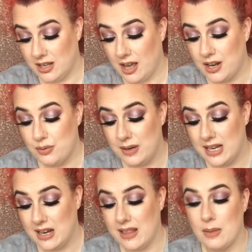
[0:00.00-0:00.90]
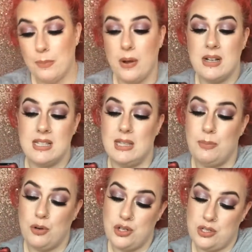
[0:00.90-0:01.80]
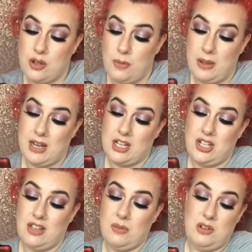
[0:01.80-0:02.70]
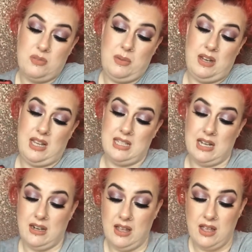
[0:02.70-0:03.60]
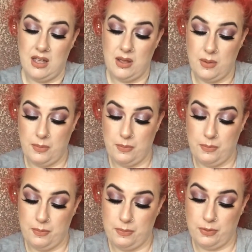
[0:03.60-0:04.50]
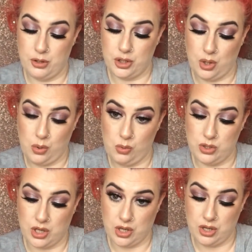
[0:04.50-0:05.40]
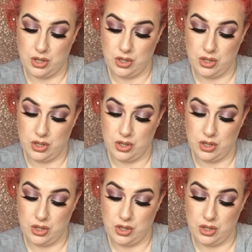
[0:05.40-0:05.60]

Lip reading: And I really like the box that the brushes come in actually. That could just be a nice little brush holder.